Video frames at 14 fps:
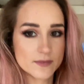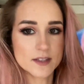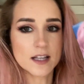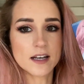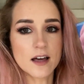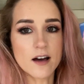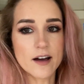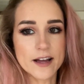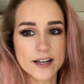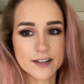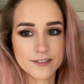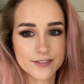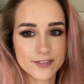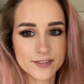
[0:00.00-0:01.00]
the
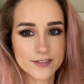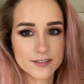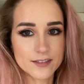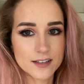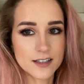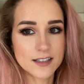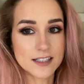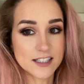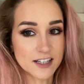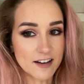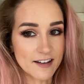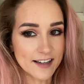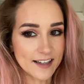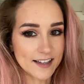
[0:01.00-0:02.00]
live
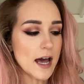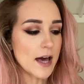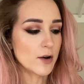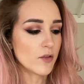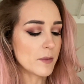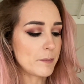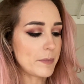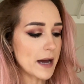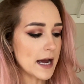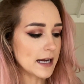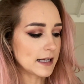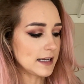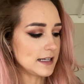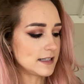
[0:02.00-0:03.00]
dye. And on the
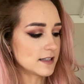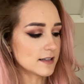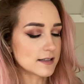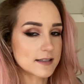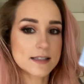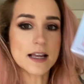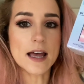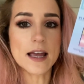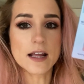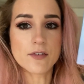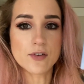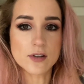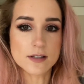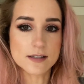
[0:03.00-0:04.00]
back, it does say,
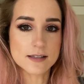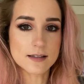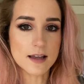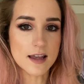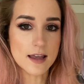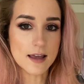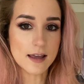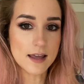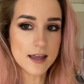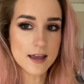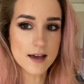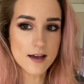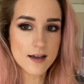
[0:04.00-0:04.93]
if you can see here,